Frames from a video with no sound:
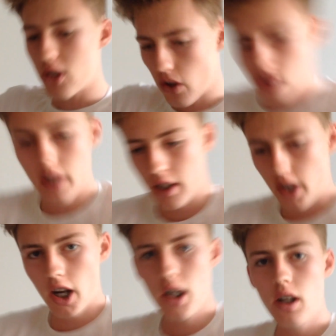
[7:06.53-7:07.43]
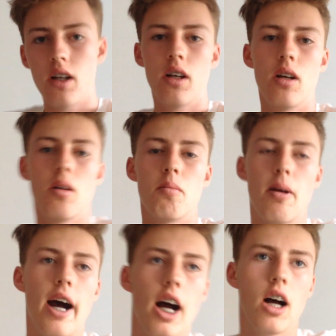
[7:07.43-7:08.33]
doing it, you know?
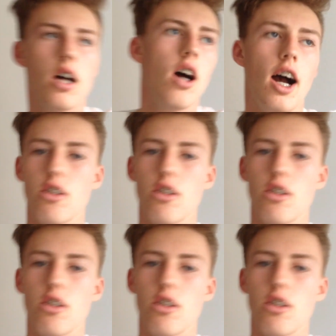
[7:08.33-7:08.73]
But I